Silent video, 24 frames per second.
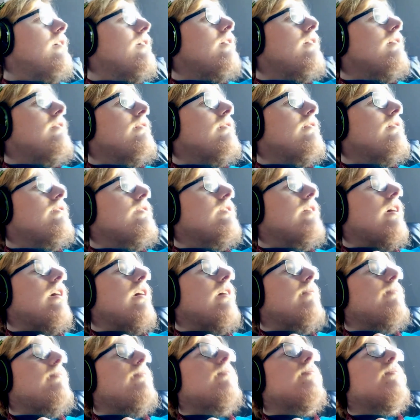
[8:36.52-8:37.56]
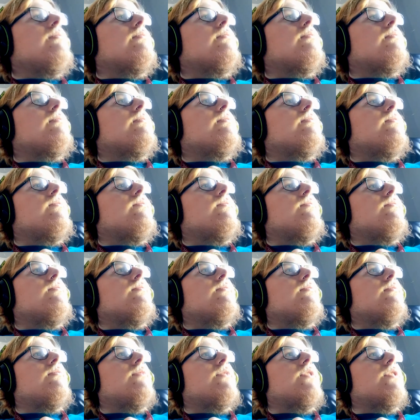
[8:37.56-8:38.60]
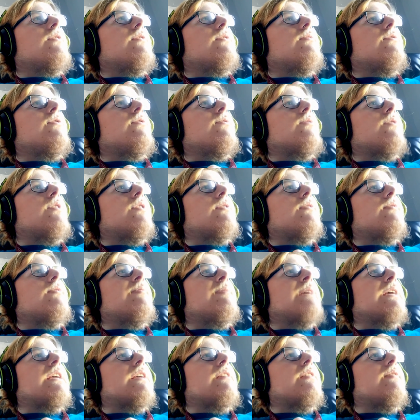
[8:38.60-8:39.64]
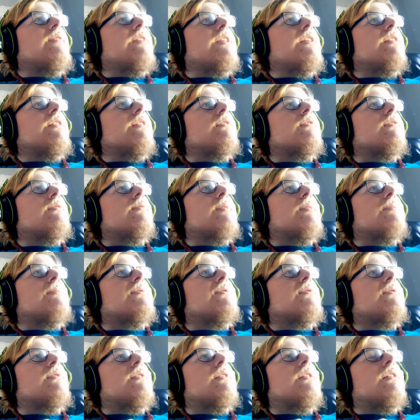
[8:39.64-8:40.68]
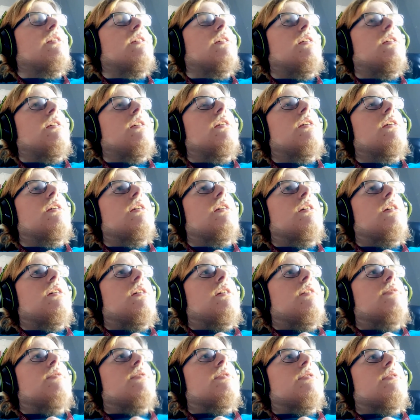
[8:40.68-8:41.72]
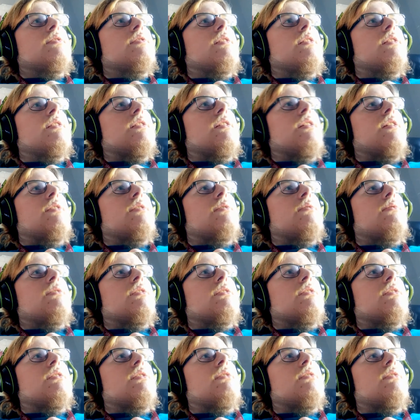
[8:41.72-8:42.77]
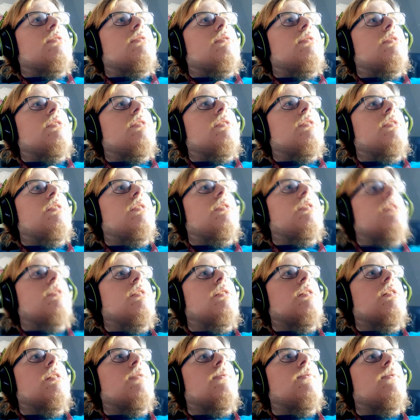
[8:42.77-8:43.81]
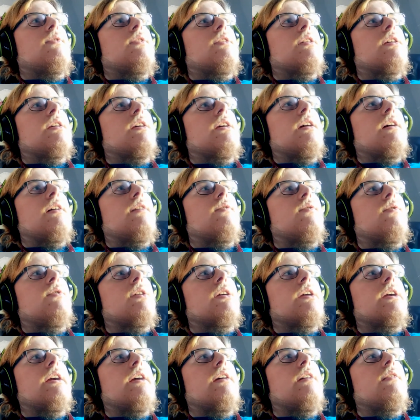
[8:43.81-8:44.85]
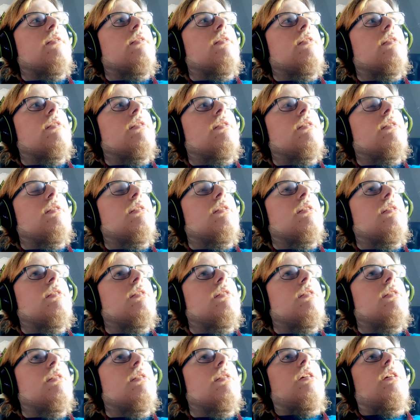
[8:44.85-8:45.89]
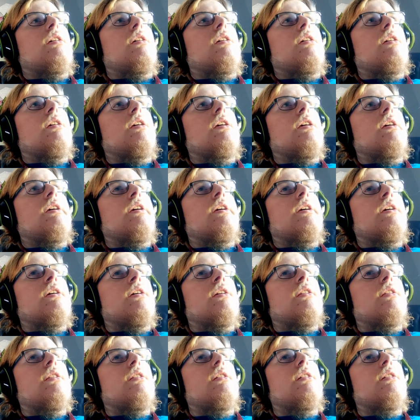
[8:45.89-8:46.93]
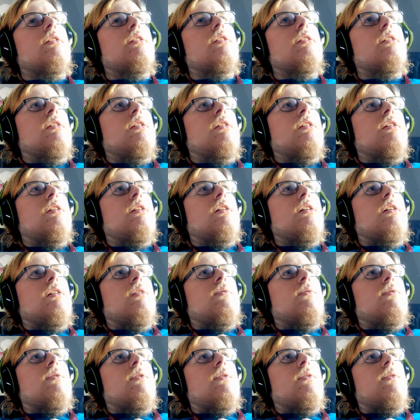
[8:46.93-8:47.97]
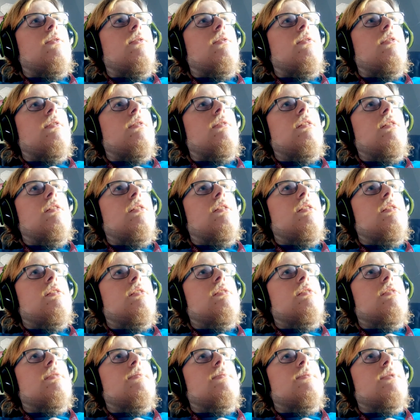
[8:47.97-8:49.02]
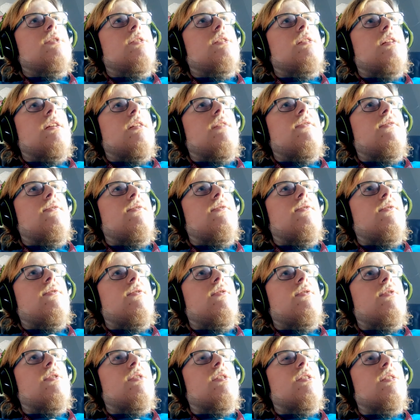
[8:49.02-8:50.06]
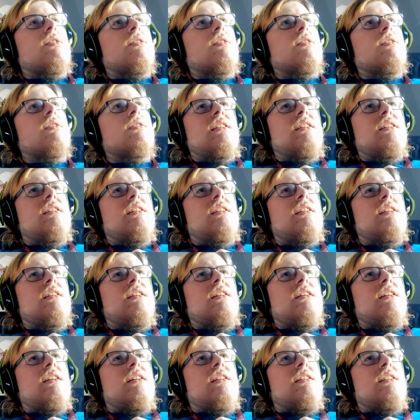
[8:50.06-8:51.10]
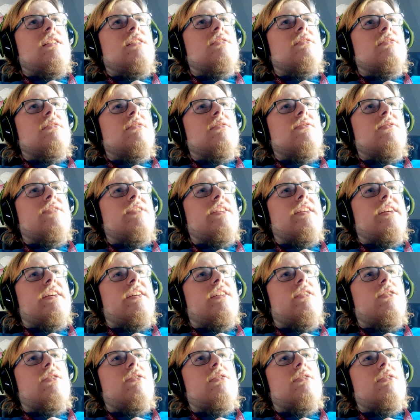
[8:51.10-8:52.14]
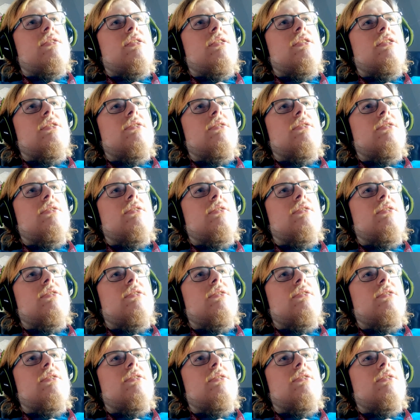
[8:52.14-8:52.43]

the job, the, the one of making videos for people. Still got the other one too. Hopefully have work out. And I wrote some stuff for Intro video to